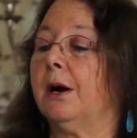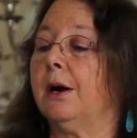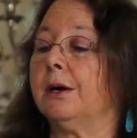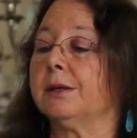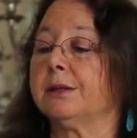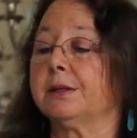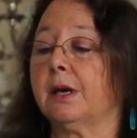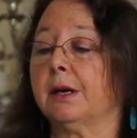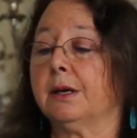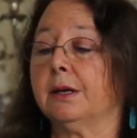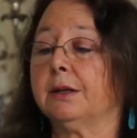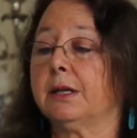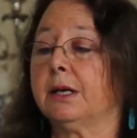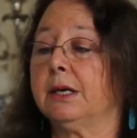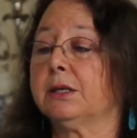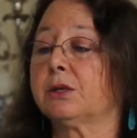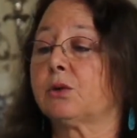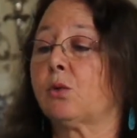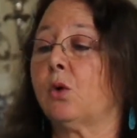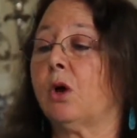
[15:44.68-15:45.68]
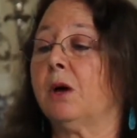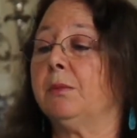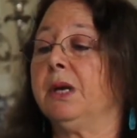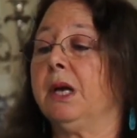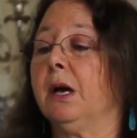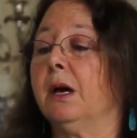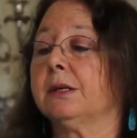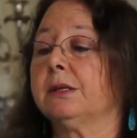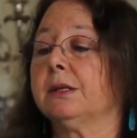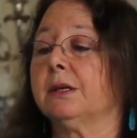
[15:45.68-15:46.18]
San Andres
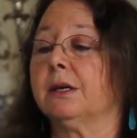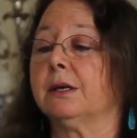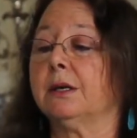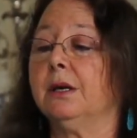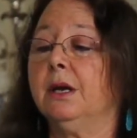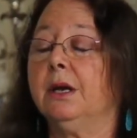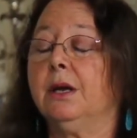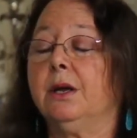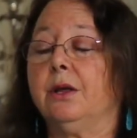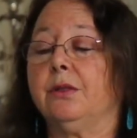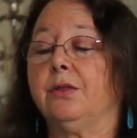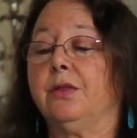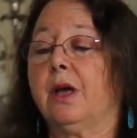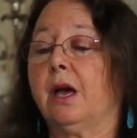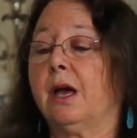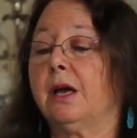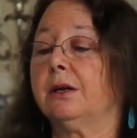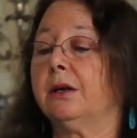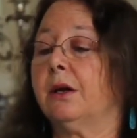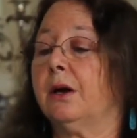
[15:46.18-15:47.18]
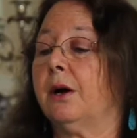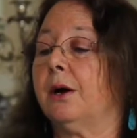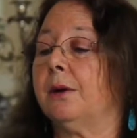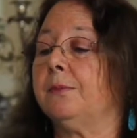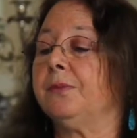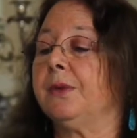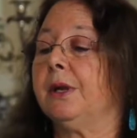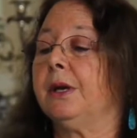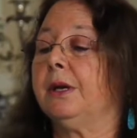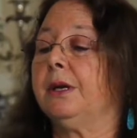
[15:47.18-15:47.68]
Cuamiata,
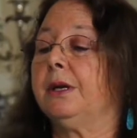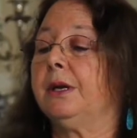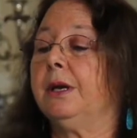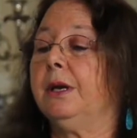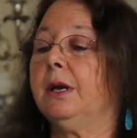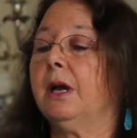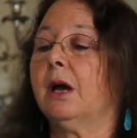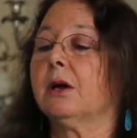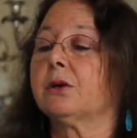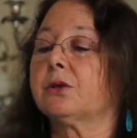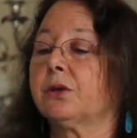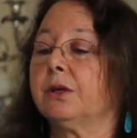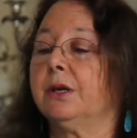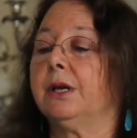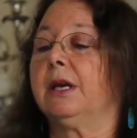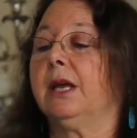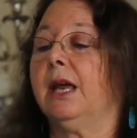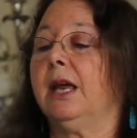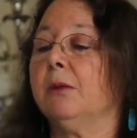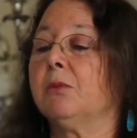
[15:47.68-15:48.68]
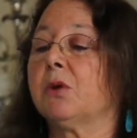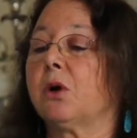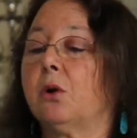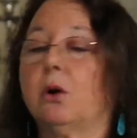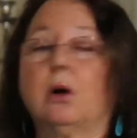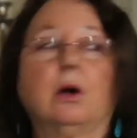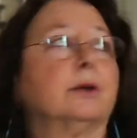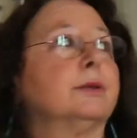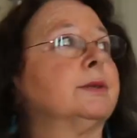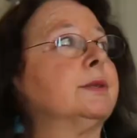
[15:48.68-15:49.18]
that he actually came
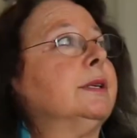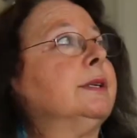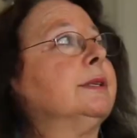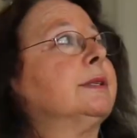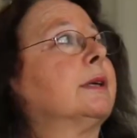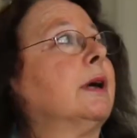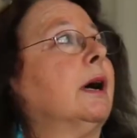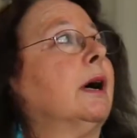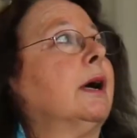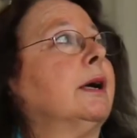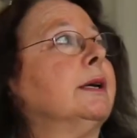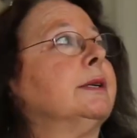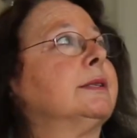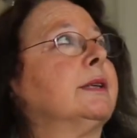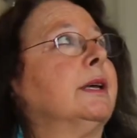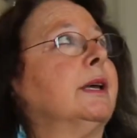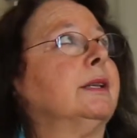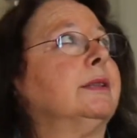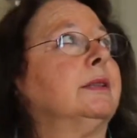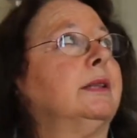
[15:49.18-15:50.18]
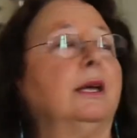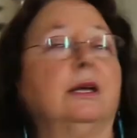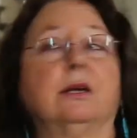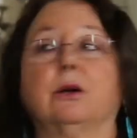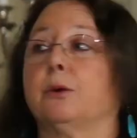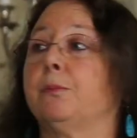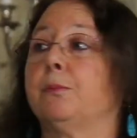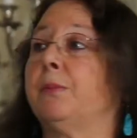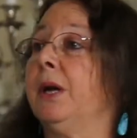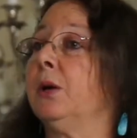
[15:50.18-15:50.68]
across these guys, and they
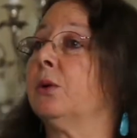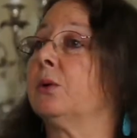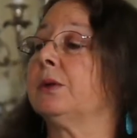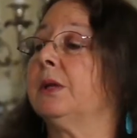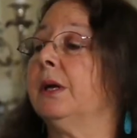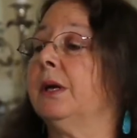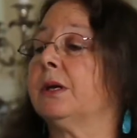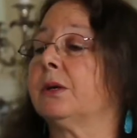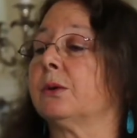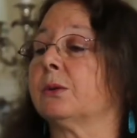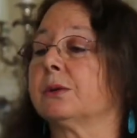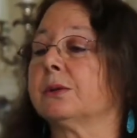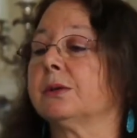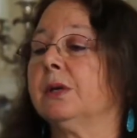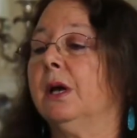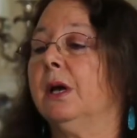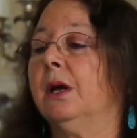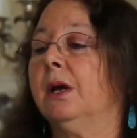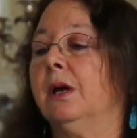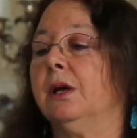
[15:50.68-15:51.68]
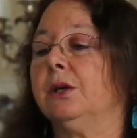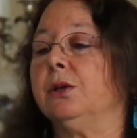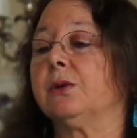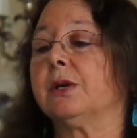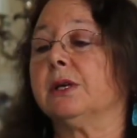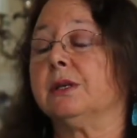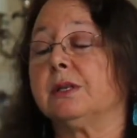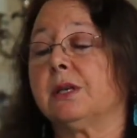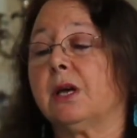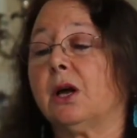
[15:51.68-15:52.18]
are peyoteros. You
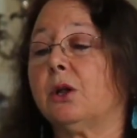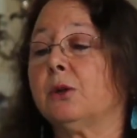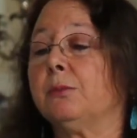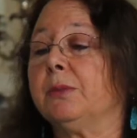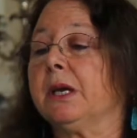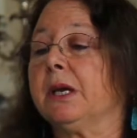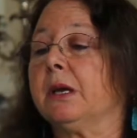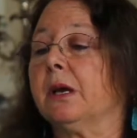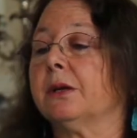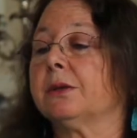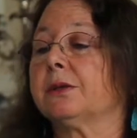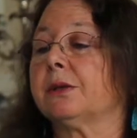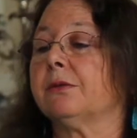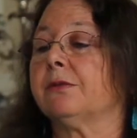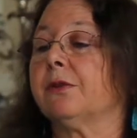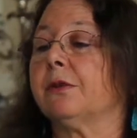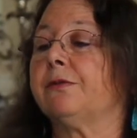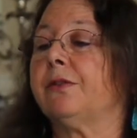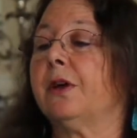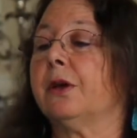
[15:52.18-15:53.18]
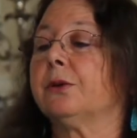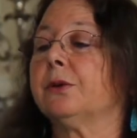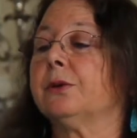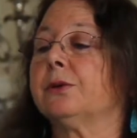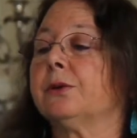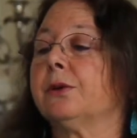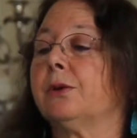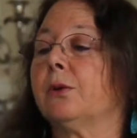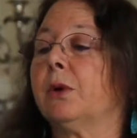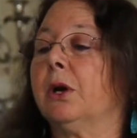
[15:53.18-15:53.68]
can tell because of the
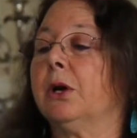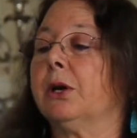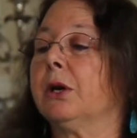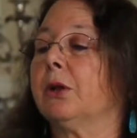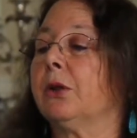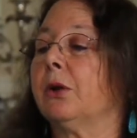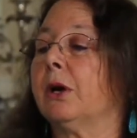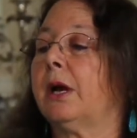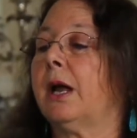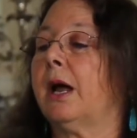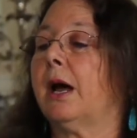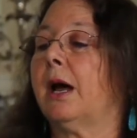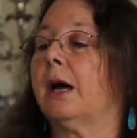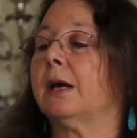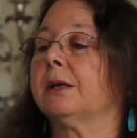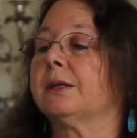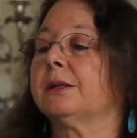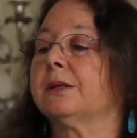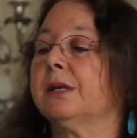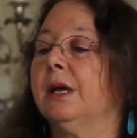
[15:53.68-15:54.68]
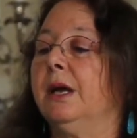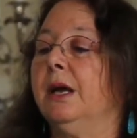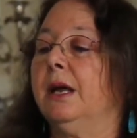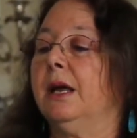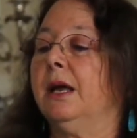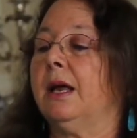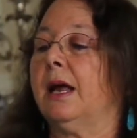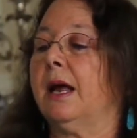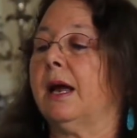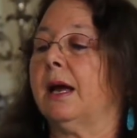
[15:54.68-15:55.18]
feathers they're wearing in their hats
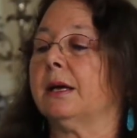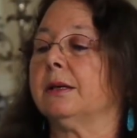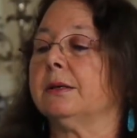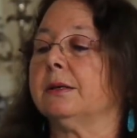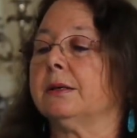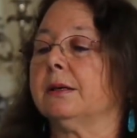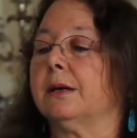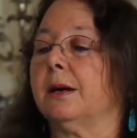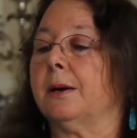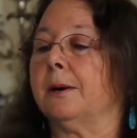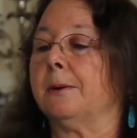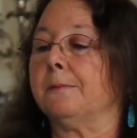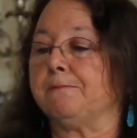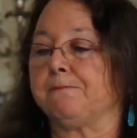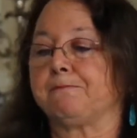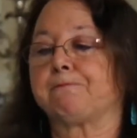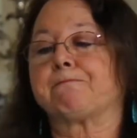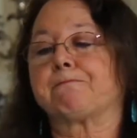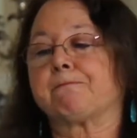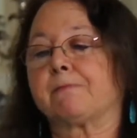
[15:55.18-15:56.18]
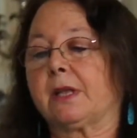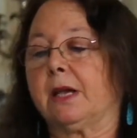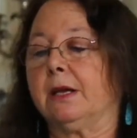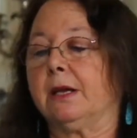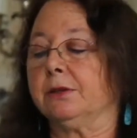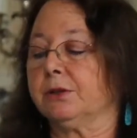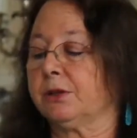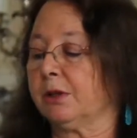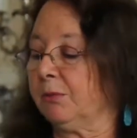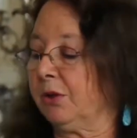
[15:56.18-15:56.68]
and
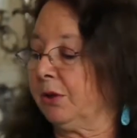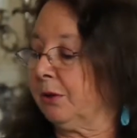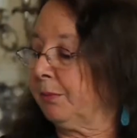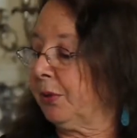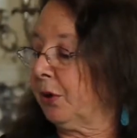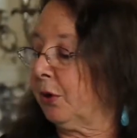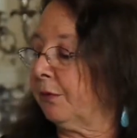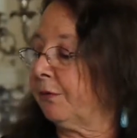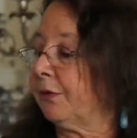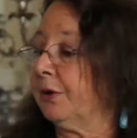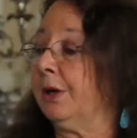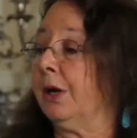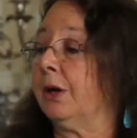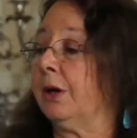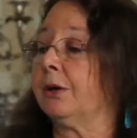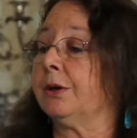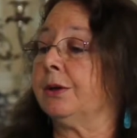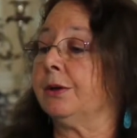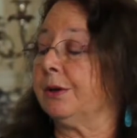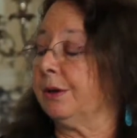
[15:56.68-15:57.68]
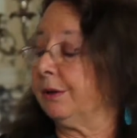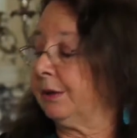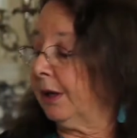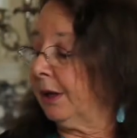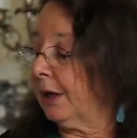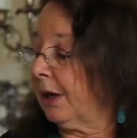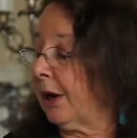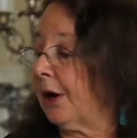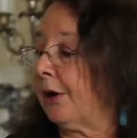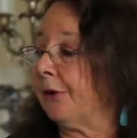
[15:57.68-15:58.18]
some of the paraphernalia that
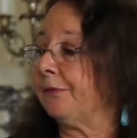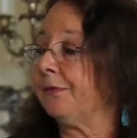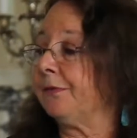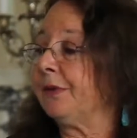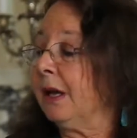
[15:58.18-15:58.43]
they have.